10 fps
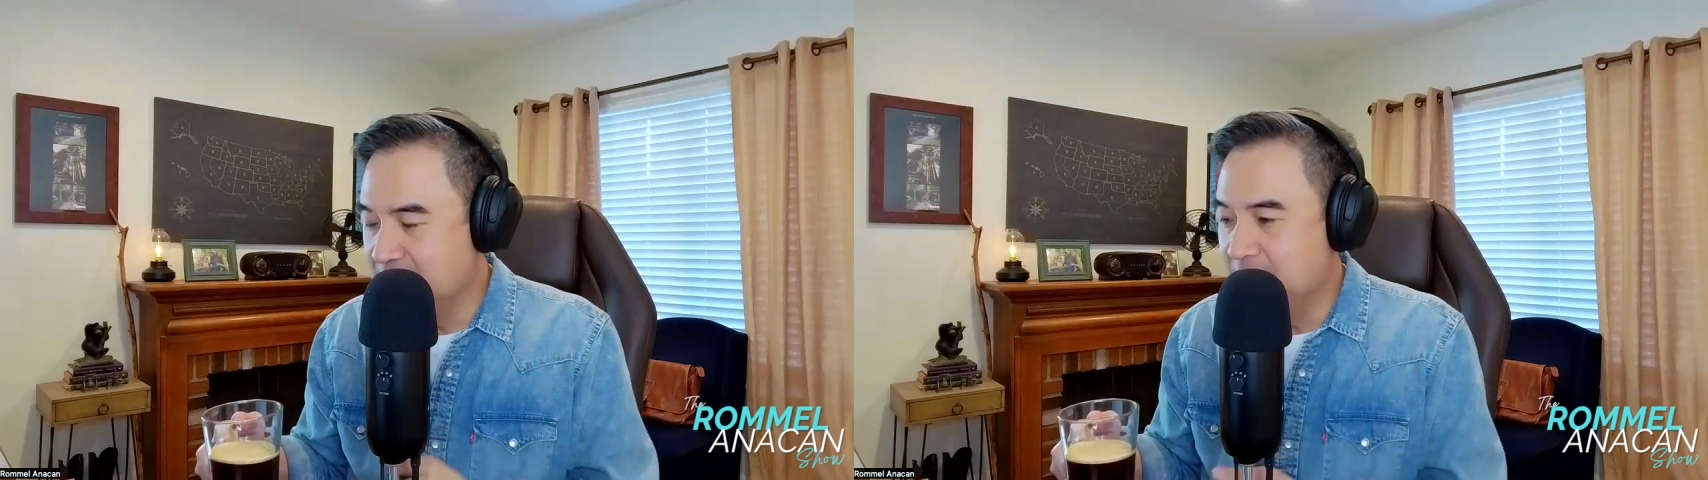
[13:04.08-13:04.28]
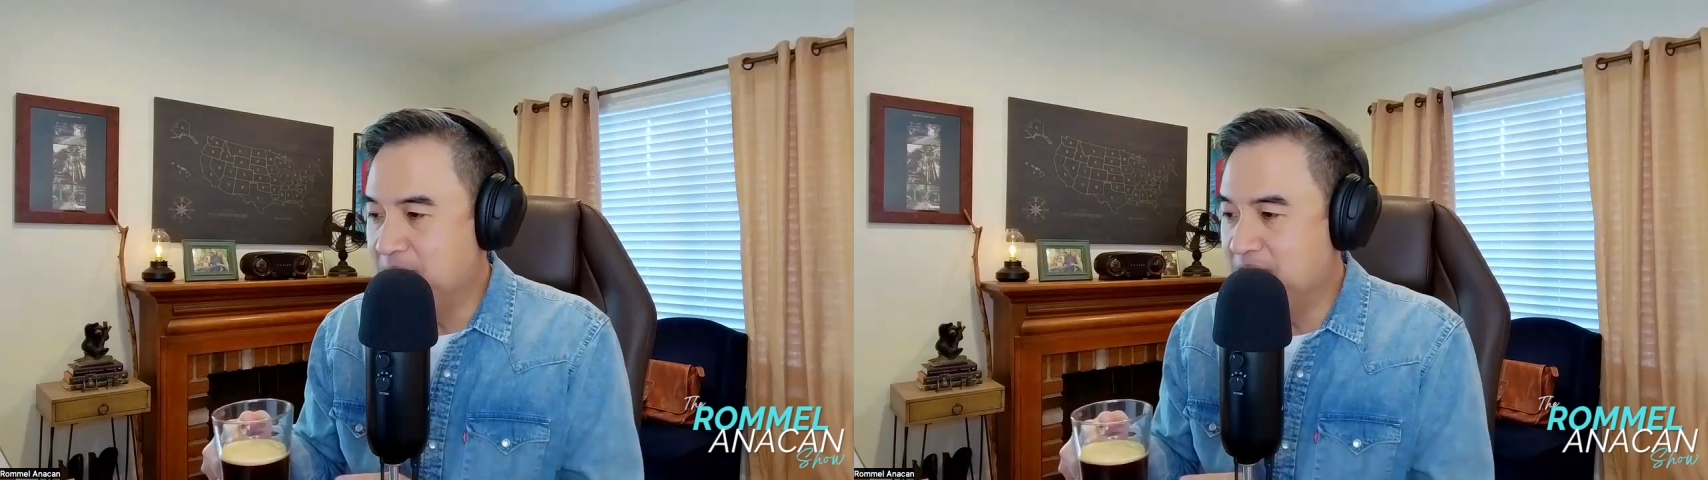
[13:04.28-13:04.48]

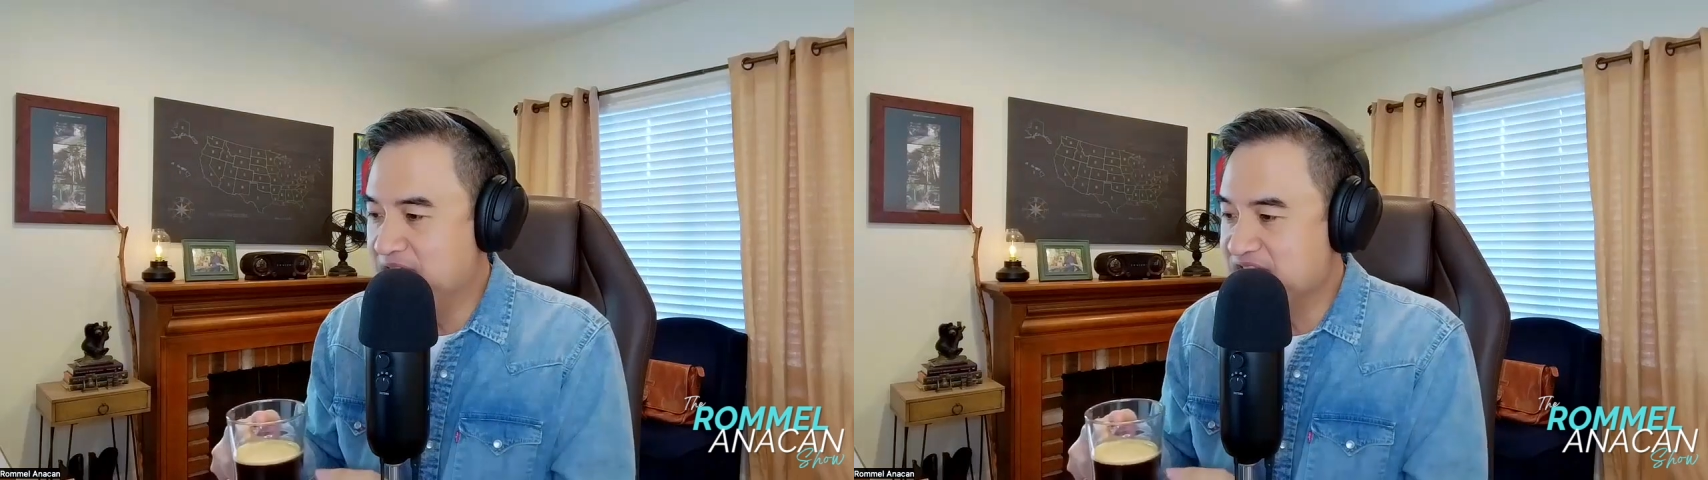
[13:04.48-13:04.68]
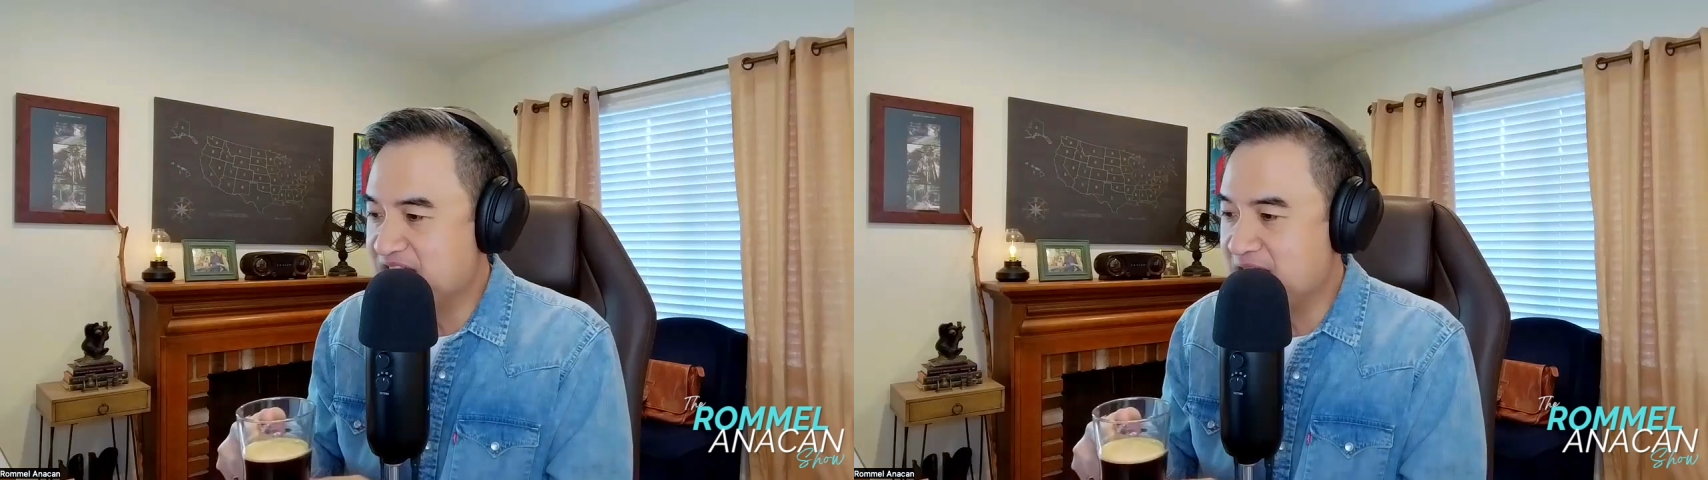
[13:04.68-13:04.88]
But
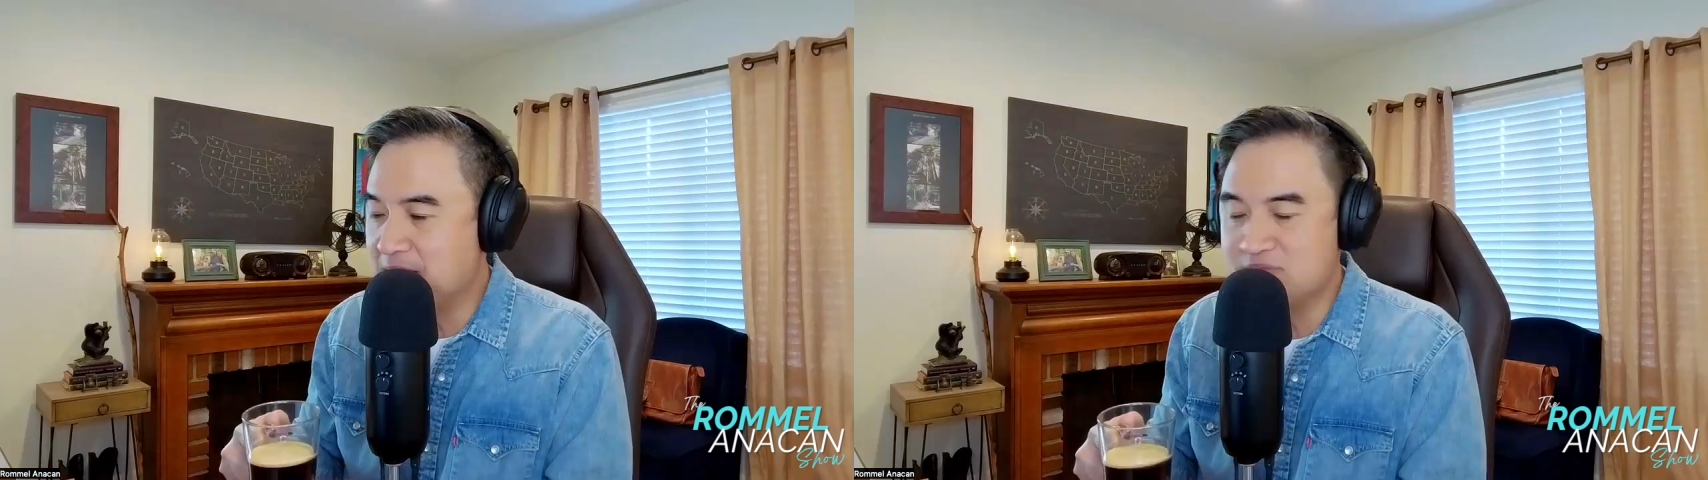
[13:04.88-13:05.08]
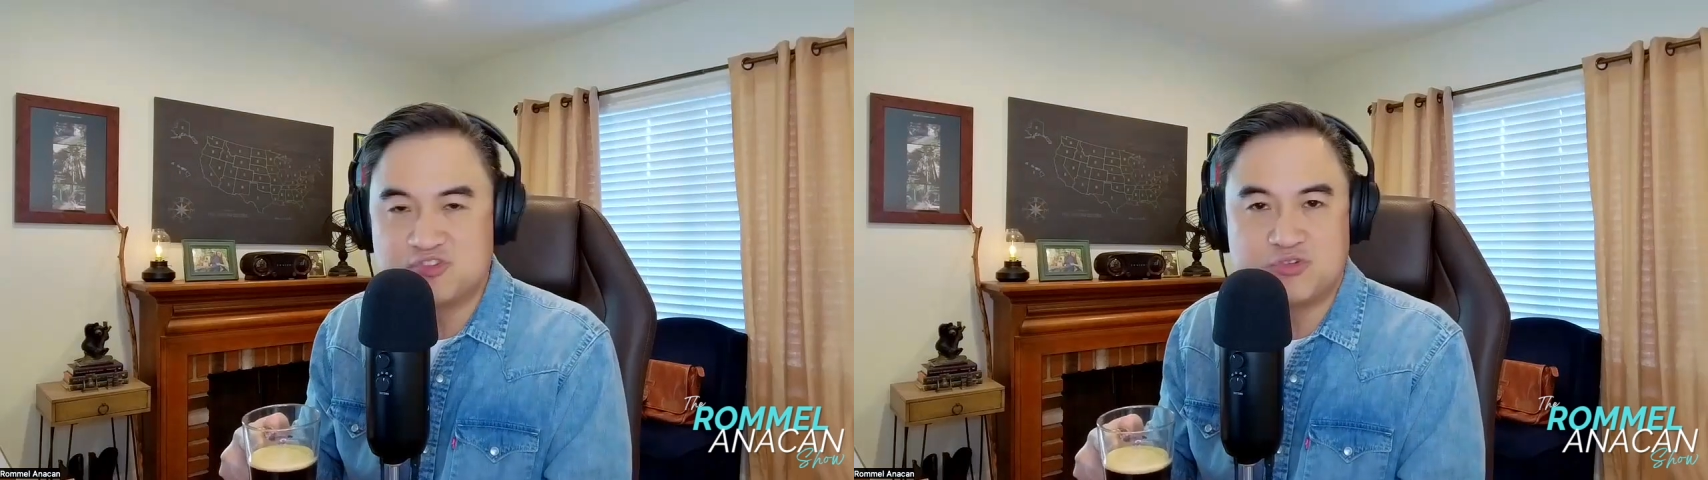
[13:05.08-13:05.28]
this time,
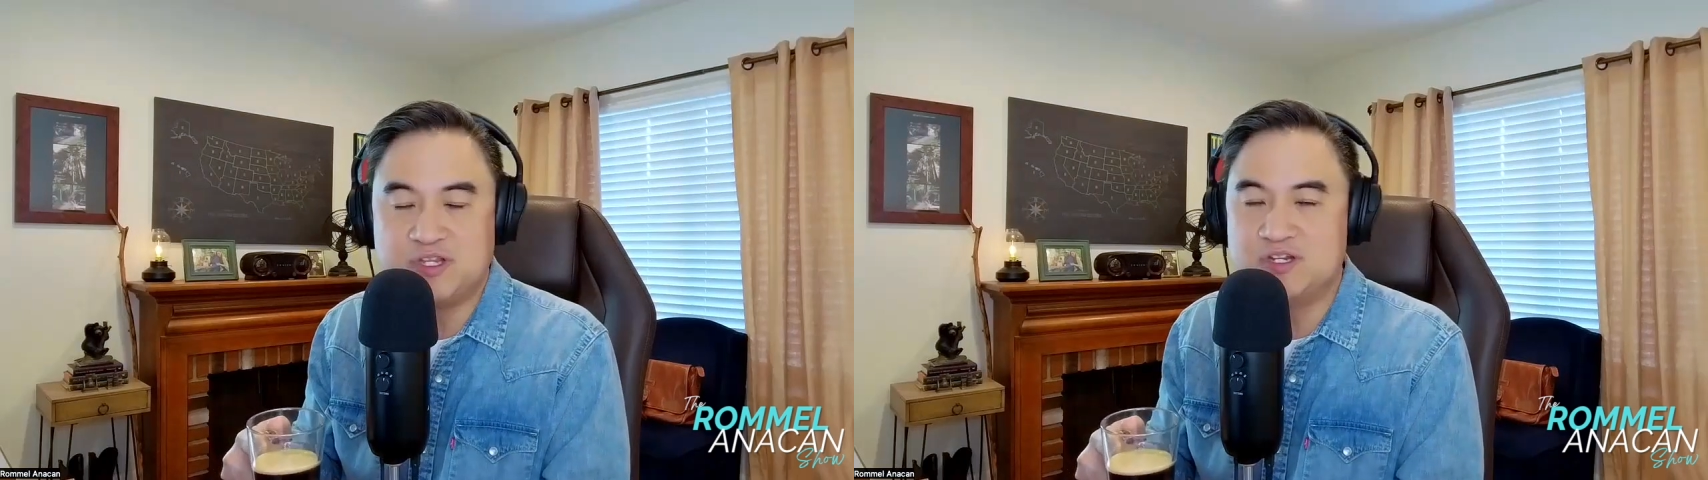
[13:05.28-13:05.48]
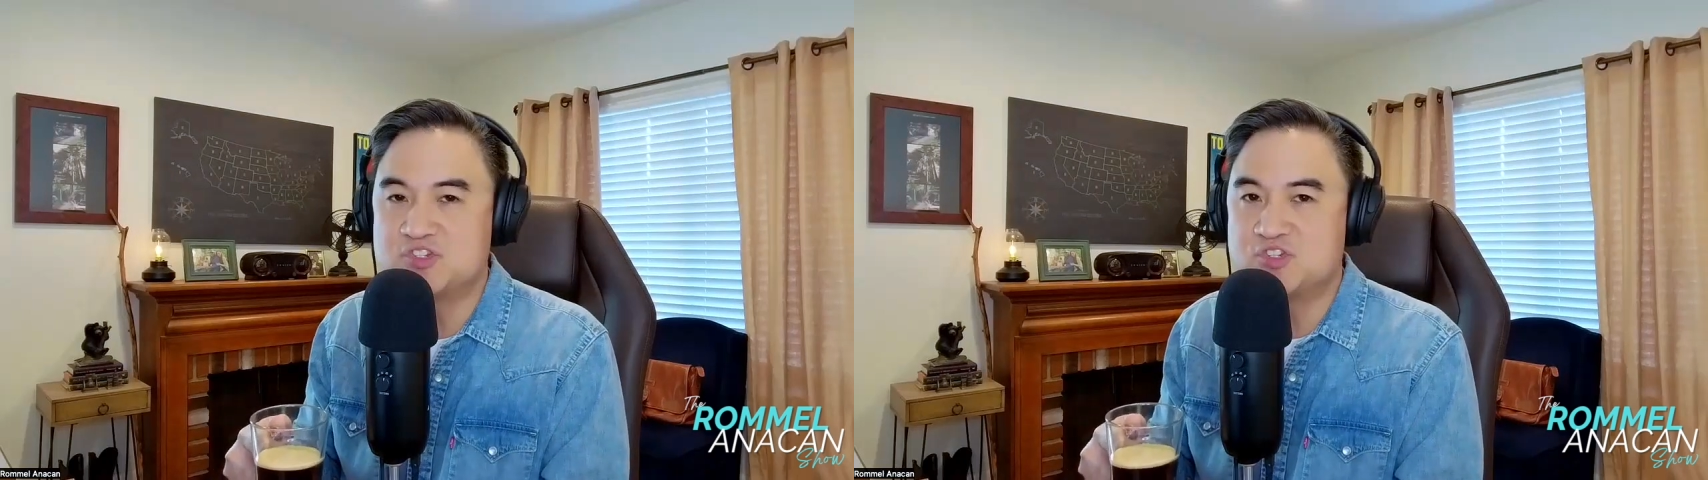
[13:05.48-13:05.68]
I'm just
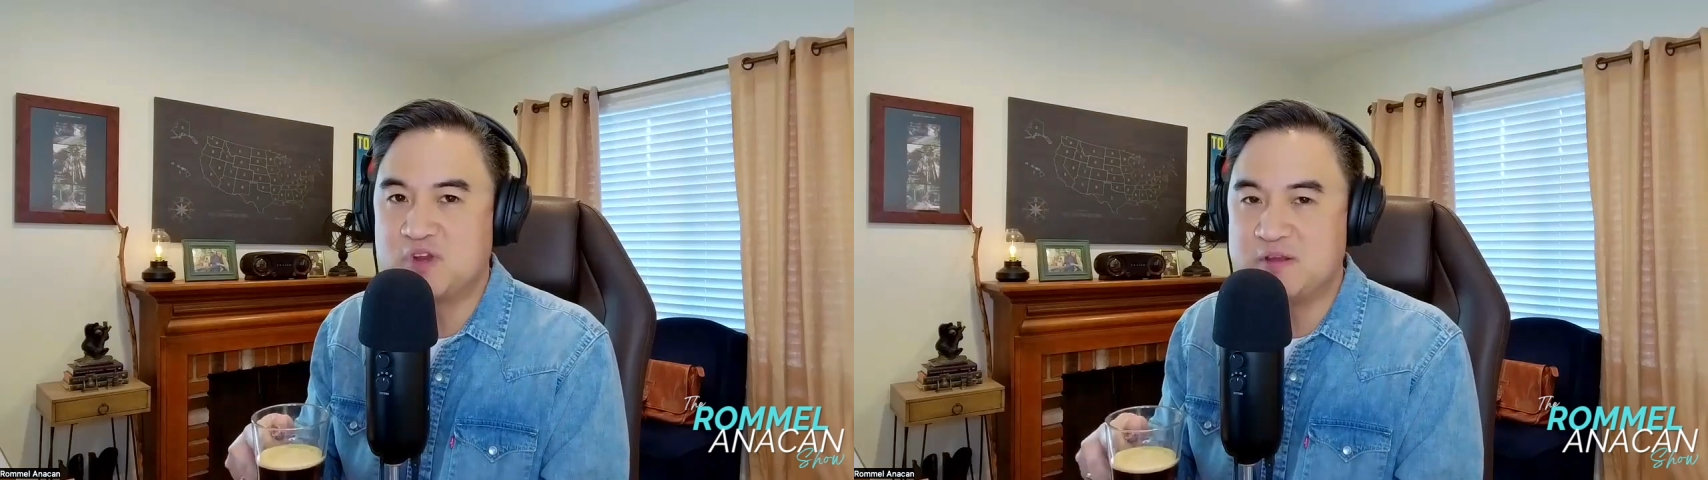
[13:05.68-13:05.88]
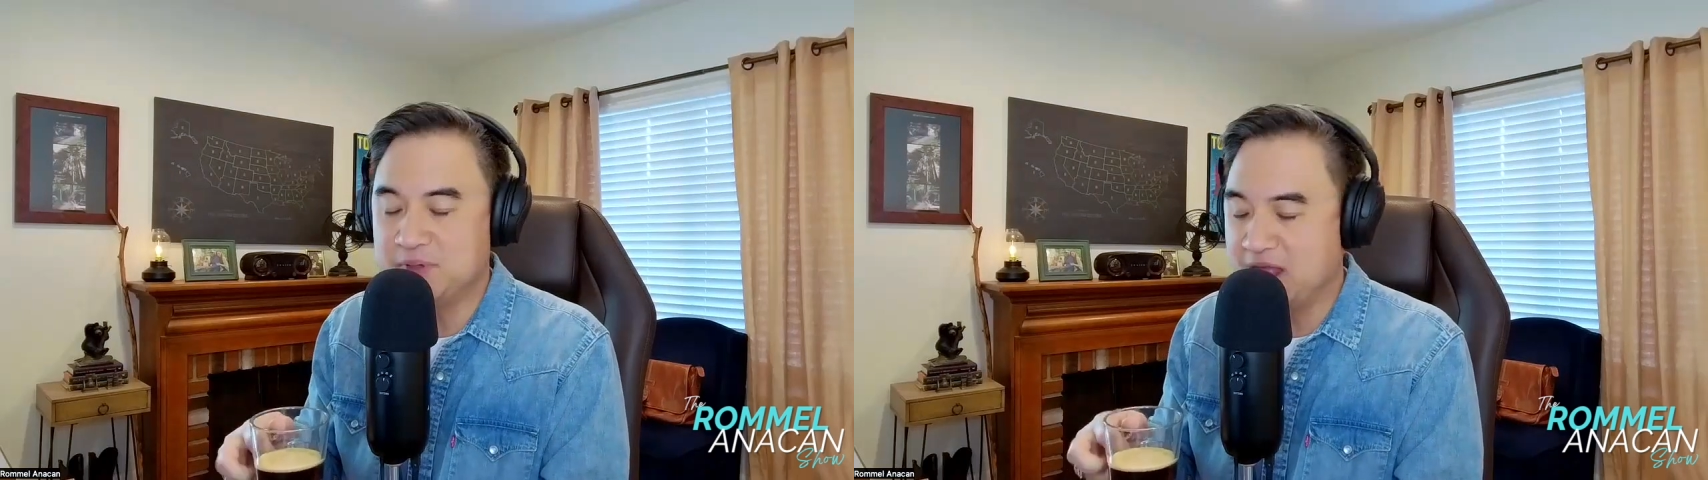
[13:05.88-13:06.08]
drinking it
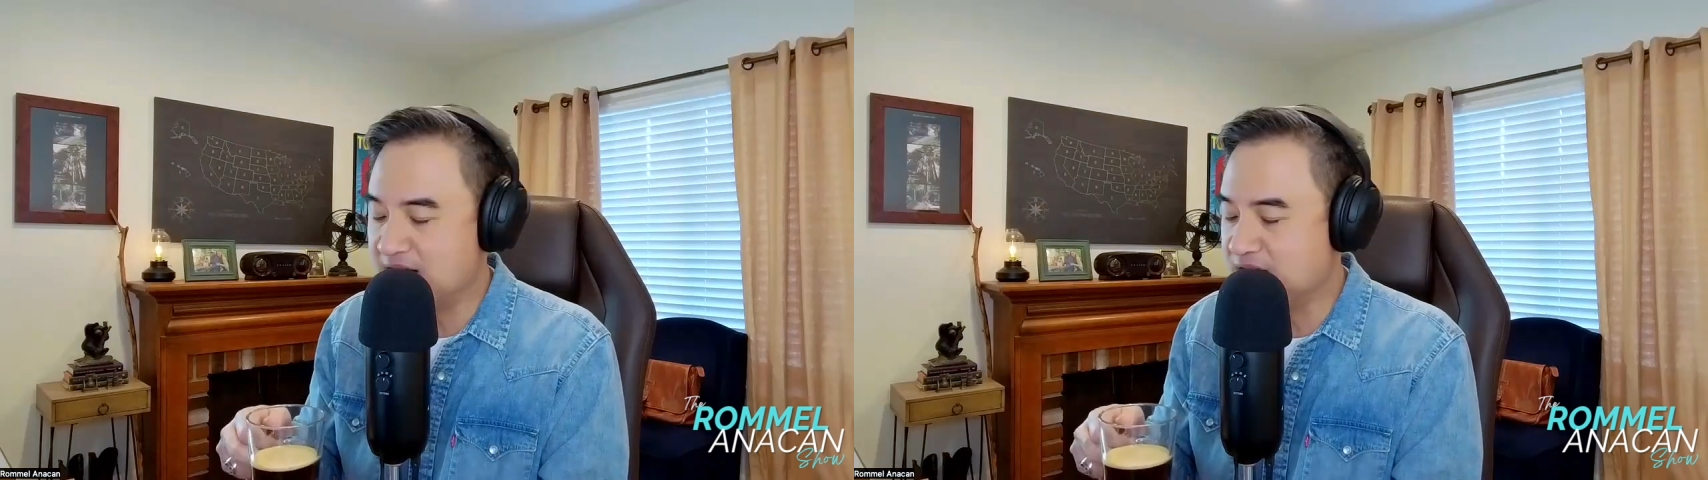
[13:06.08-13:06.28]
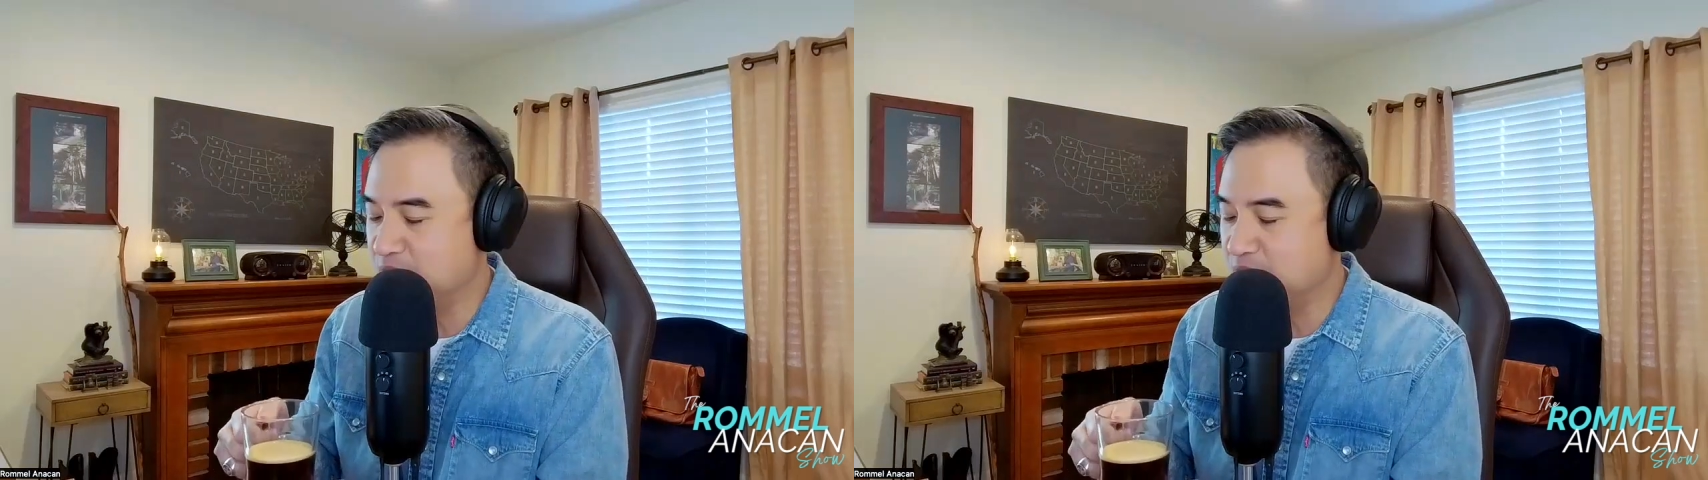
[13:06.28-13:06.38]
straight black.